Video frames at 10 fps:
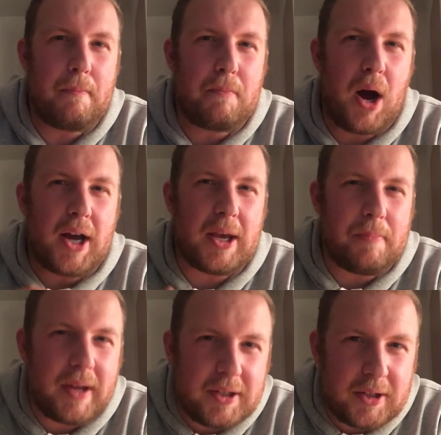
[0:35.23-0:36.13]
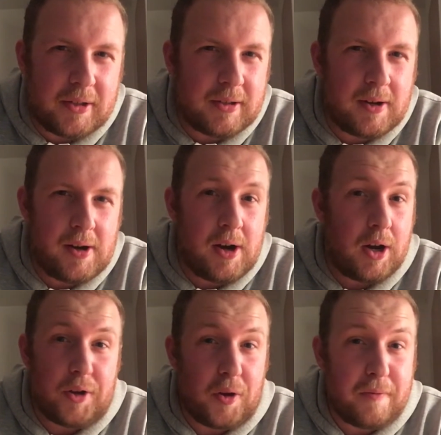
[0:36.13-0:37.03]
My opinion.
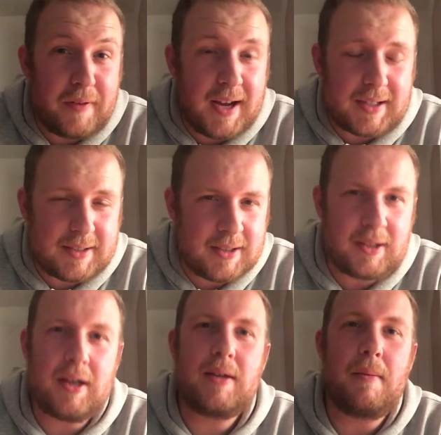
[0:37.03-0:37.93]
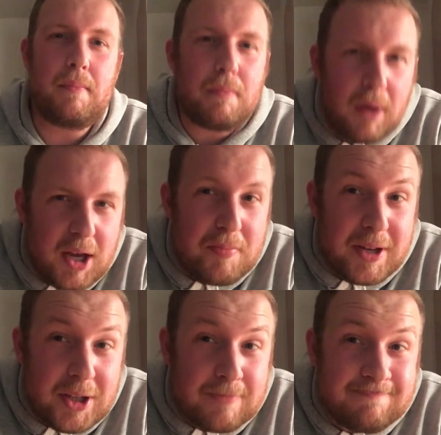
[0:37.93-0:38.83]
Not fact, my
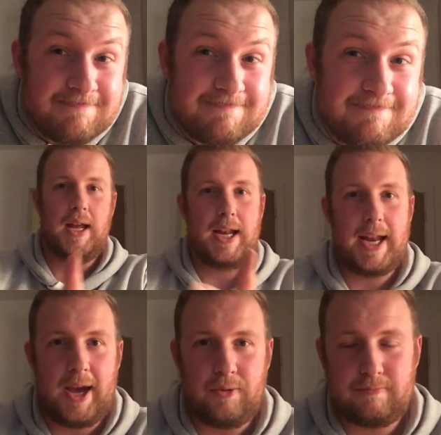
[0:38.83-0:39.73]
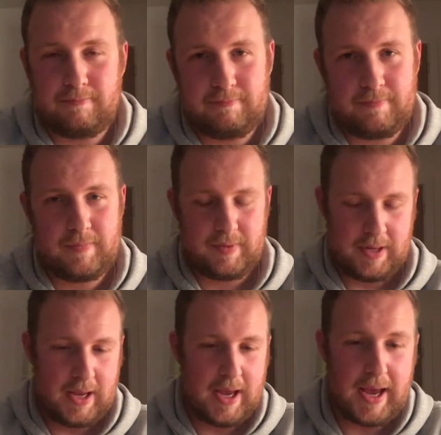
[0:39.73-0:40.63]
opinion. Now,
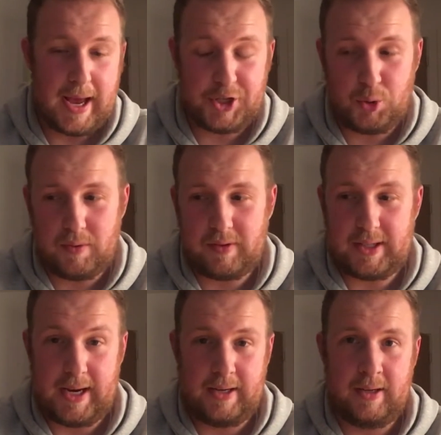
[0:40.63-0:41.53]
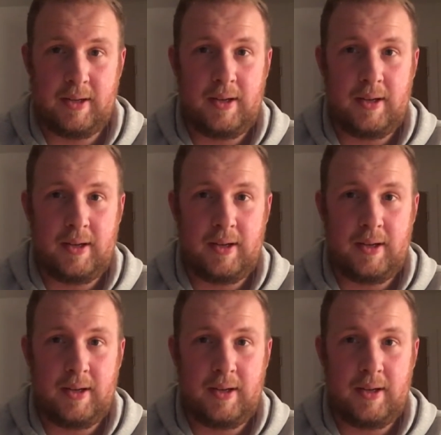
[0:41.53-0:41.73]
as you have seen,